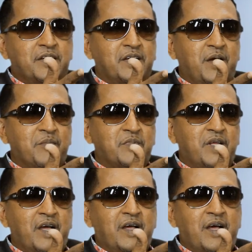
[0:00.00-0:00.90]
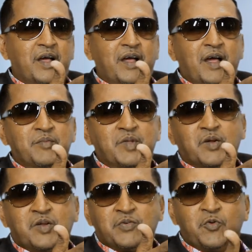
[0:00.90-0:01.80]
I'm not
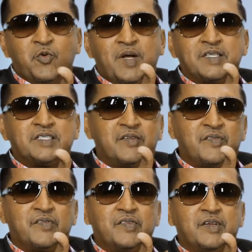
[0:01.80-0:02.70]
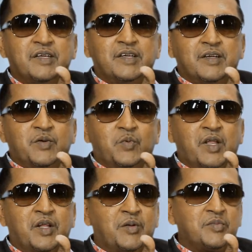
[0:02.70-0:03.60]
gonna fool myself when
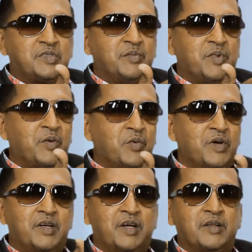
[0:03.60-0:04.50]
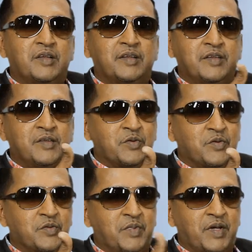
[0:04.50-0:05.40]
it comes to my work and
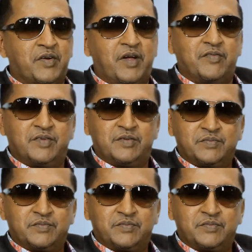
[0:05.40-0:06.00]
my craft.